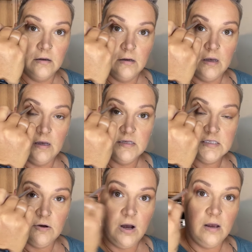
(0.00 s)
Okay,
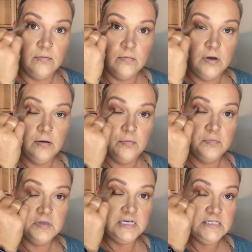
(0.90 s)
so I am
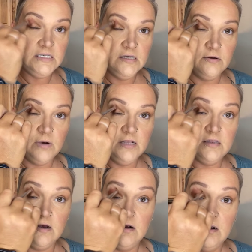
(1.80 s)
placing it right
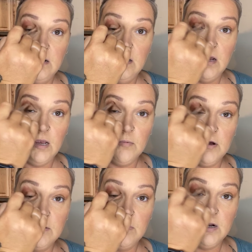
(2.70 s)
there. I am
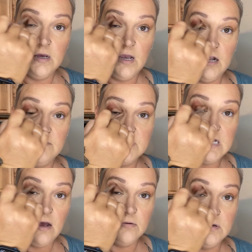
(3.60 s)
going to run it kind of
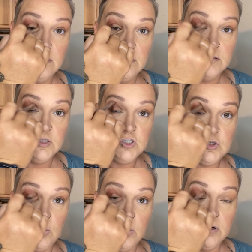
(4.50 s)
down
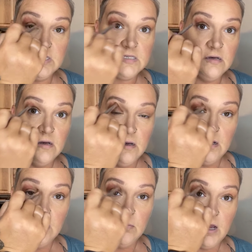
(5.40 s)
towards
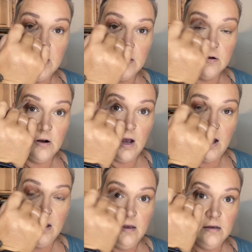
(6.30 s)
my inner
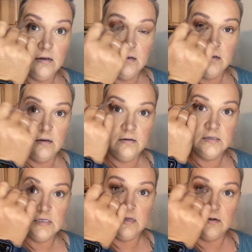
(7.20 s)
eye
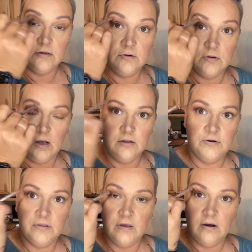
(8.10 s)
to get a little color
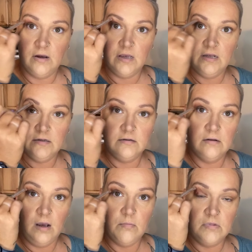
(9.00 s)
in there. Again,
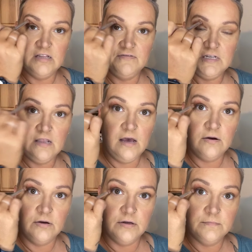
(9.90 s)
I'm lifting that
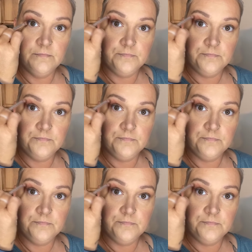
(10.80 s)
hood.